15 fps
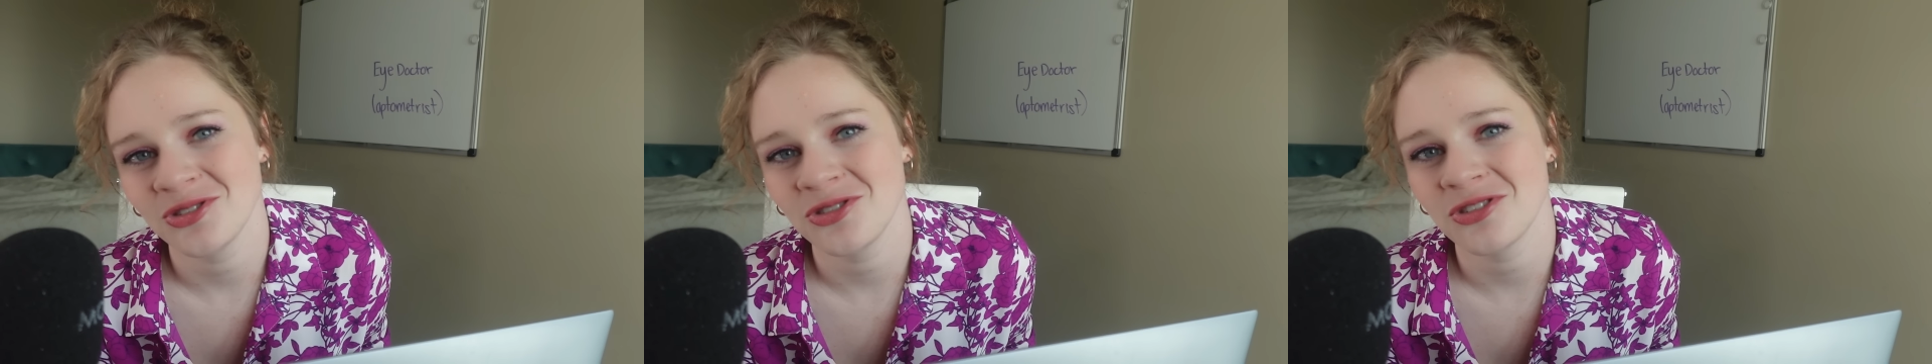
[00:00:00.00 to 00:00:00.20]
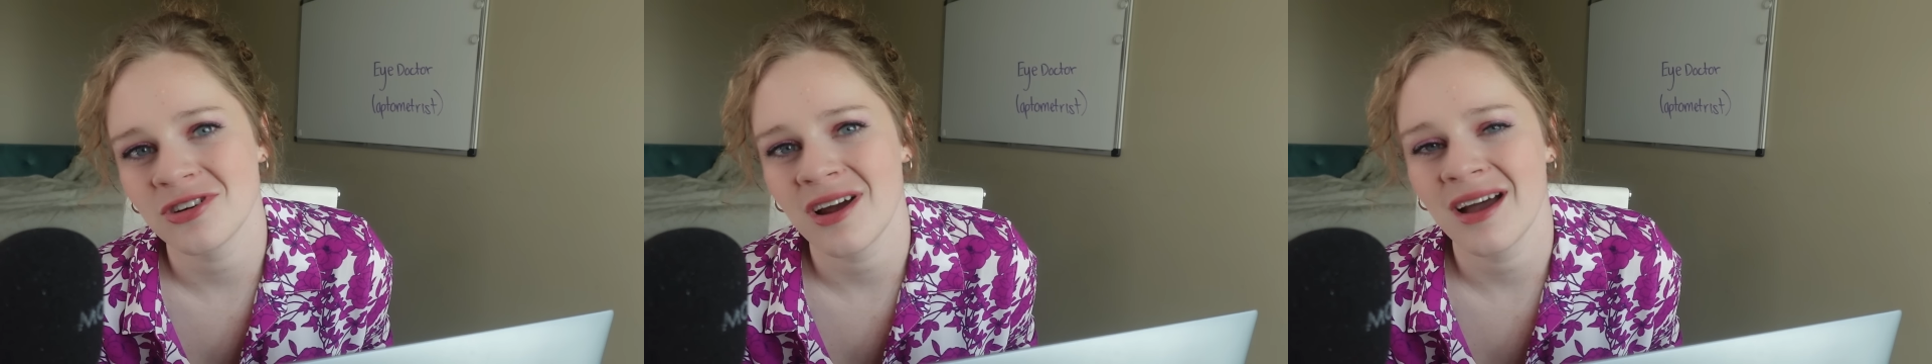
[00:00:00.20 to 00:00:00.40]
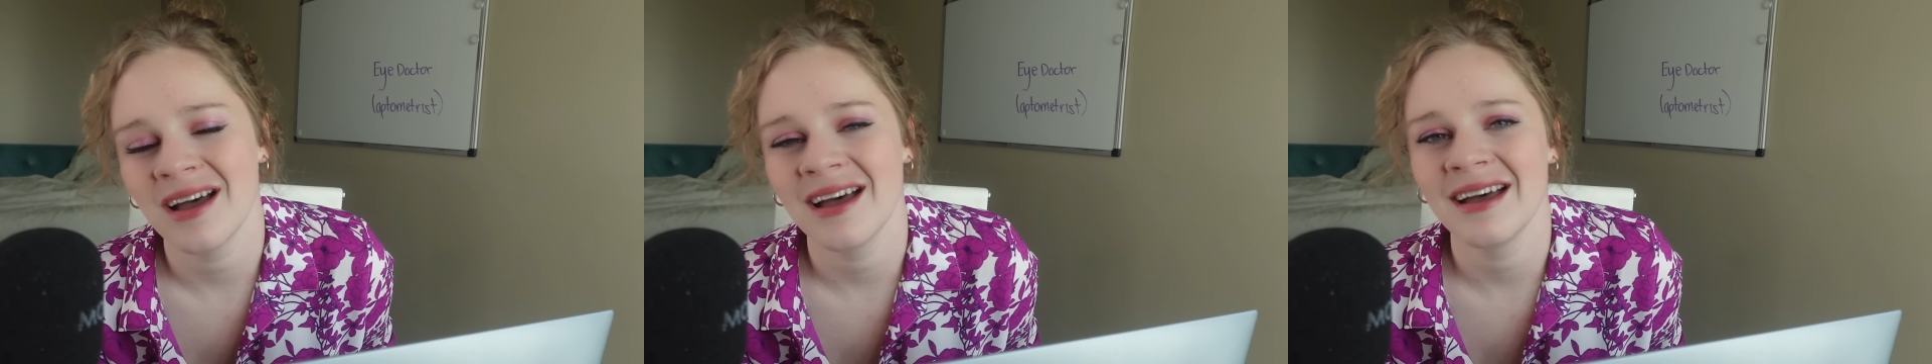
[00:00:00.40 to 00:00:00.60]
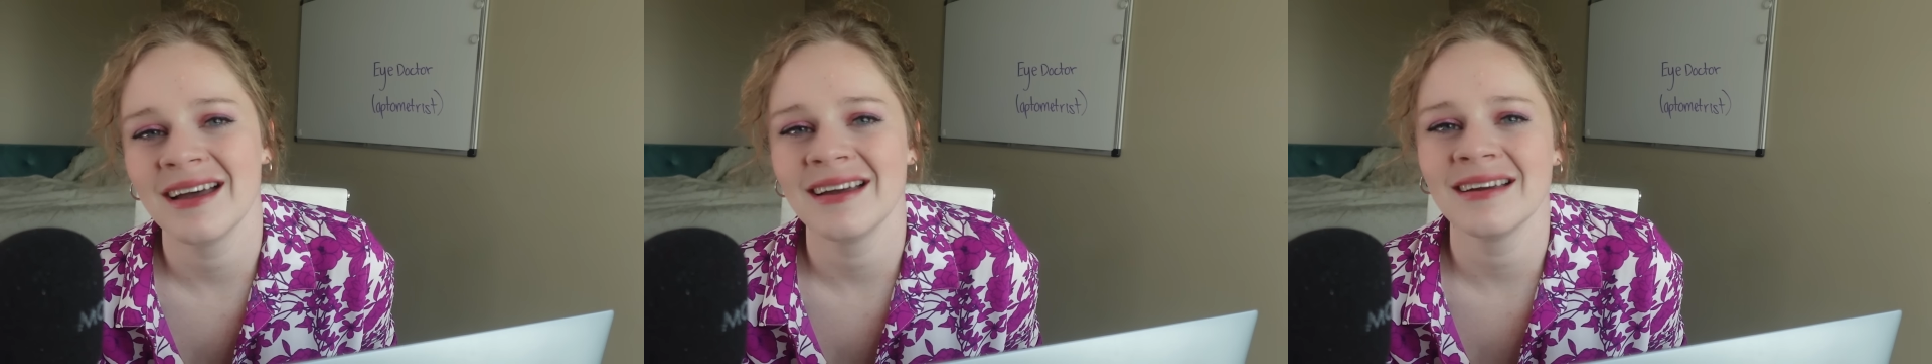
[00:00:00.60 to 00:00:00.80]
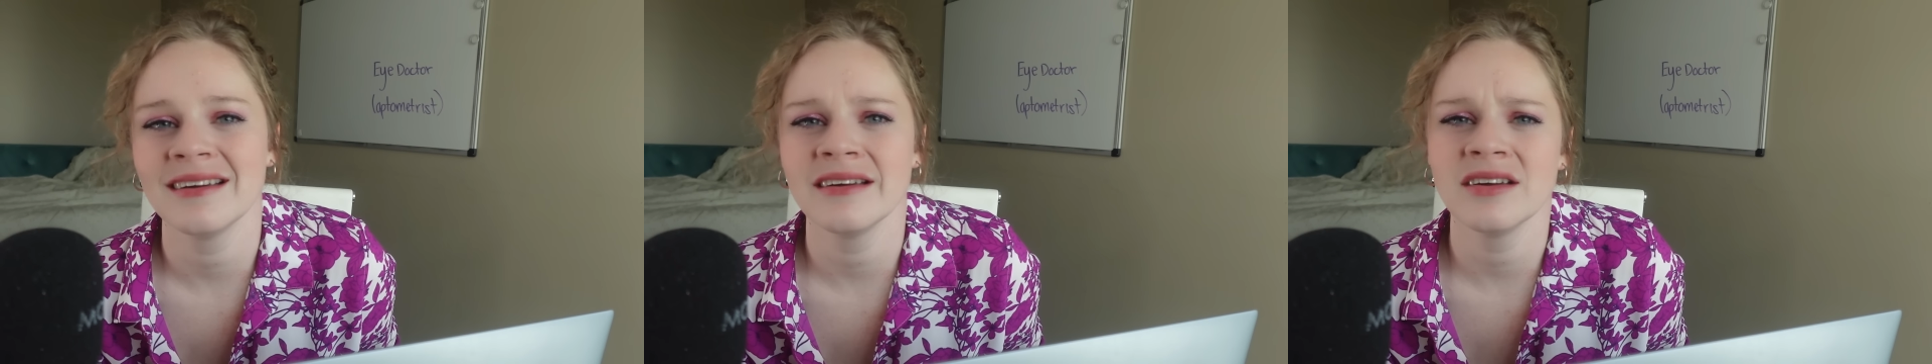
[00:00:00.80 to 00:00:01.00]

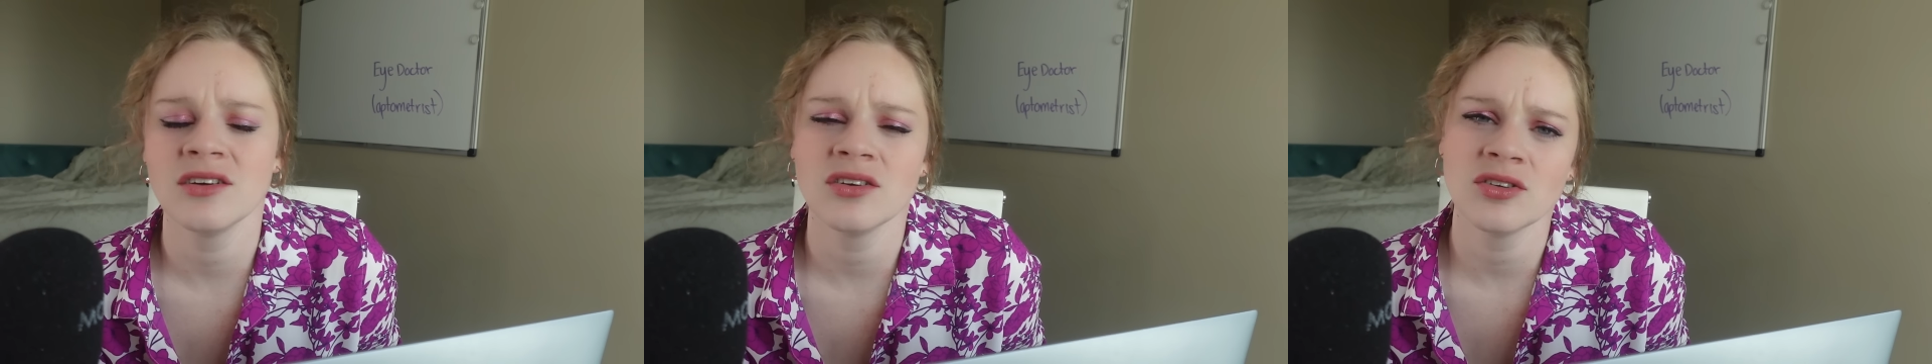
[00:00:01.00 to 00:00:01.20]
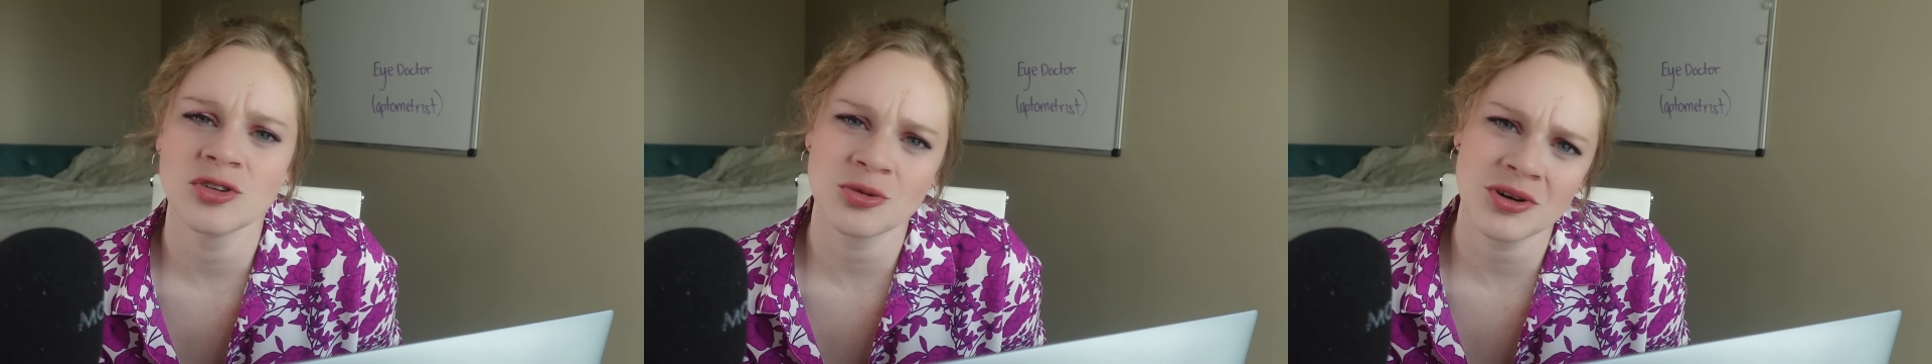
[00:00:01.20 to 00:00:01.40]
drugs?